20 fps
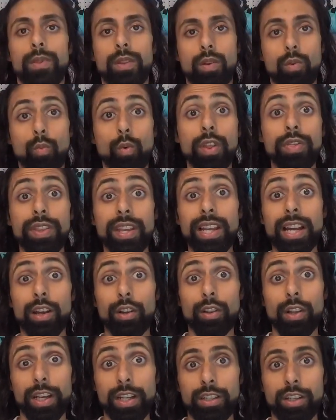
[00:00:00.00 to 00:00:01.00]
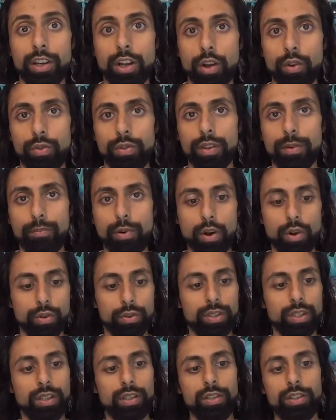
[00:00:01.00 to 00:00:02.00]
One thing I would like to note, the
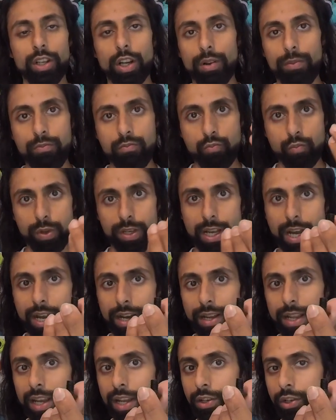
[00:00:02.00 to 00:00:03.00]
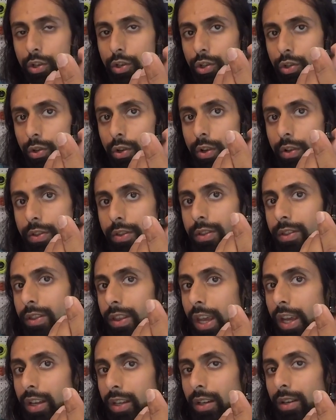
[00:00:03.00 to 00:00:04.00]
bolt. So we got, as usual,
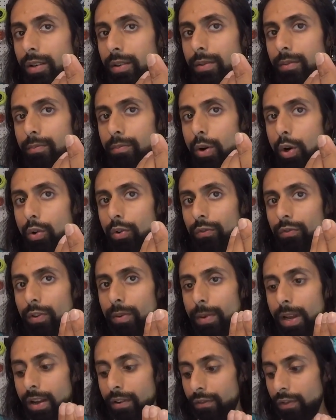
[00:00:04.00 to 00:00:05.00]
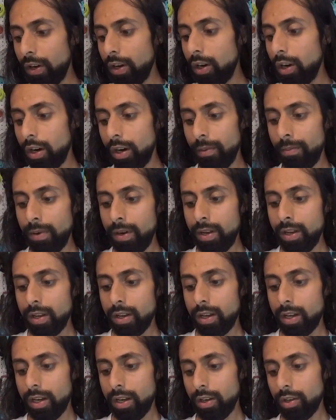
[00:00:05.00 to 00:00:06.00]
thick bolt from FR.
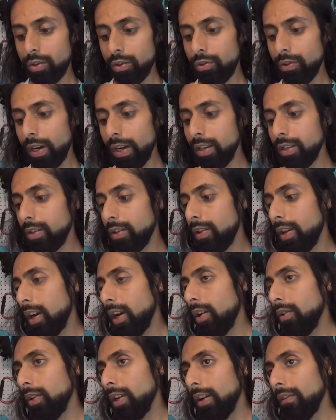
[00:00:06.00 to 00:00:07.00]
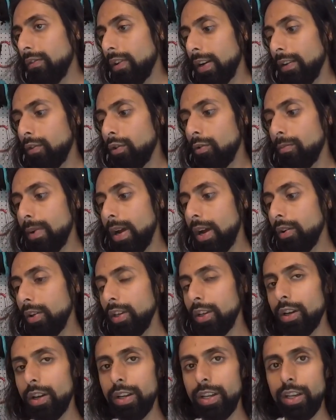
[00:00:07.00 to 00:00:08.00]
Goes right into there. We got 5-hole mounting
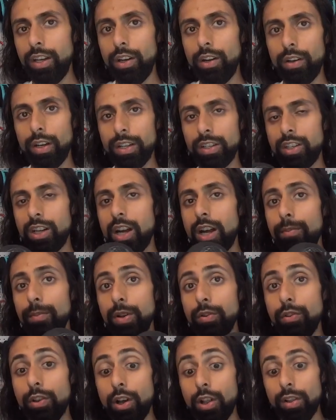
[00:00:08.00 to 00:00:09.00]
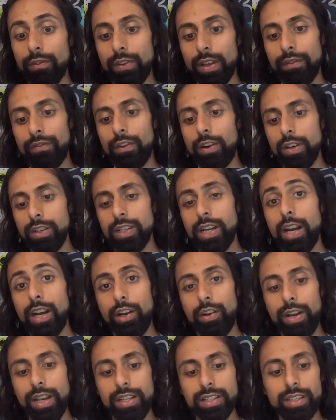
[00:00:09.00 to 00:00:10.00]
on here. As common with all of FR's higher
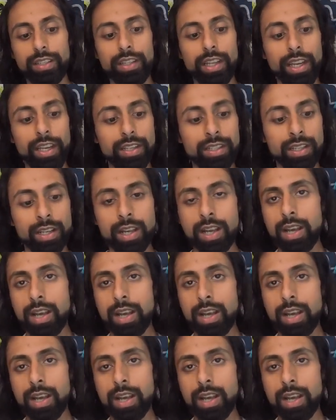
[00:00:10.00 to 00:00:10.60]
end skates.